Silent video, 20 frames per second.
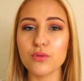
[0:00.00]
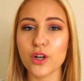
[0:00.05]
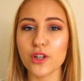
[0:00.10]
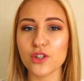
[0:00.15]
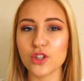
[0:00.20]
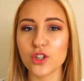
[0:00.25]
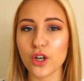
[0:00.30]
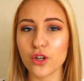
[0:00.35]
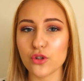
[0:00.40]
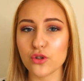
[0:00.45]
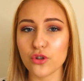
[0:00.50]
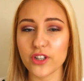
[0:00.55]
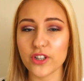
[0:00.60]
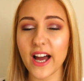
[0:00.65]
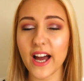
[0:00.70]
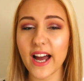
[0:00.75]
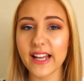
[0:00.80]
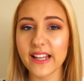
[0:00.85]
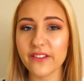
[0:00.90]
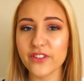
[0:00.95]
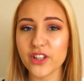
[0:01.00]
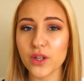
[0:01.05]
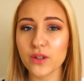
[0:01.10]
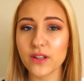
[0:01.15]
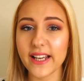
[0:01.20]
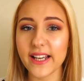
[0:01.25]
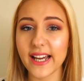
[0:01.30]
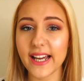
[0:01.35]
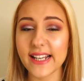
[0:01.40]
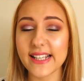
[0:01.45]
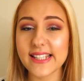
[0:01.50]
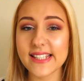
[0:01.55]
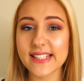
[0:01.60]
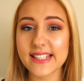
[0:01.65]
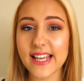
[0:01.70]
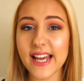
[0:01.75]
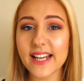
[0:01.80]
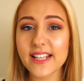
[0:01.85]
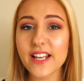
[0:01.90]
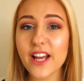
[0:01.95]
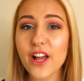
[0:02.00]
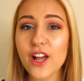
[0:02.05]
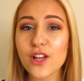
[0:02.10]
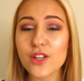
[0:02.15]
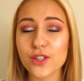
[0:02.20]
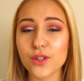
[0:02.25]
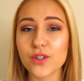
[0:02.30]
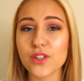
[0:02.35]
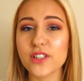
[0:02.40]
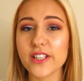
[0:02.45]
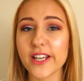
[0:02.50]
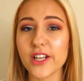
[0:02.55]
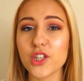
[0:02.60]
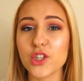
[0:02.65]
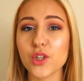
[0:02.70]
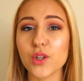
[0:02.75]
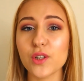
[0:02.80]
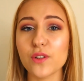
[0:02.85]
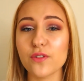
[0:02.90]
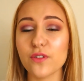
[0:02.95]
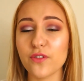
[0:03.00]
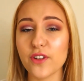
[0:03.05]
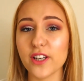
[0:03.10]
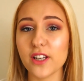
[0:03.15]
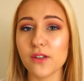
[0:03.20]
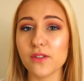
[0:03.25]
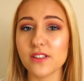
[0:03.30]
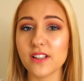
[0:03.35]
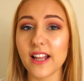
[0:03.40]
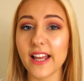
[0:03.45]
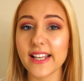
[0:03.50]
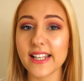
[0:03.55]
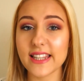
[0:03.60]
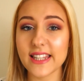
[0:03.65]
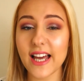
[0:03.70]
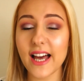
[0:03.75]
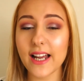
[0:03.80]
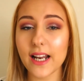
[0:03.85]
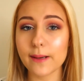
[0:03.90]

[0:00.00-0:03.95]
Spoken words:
bronze, contour and highlight video like I said, so stay tuned for videos like that.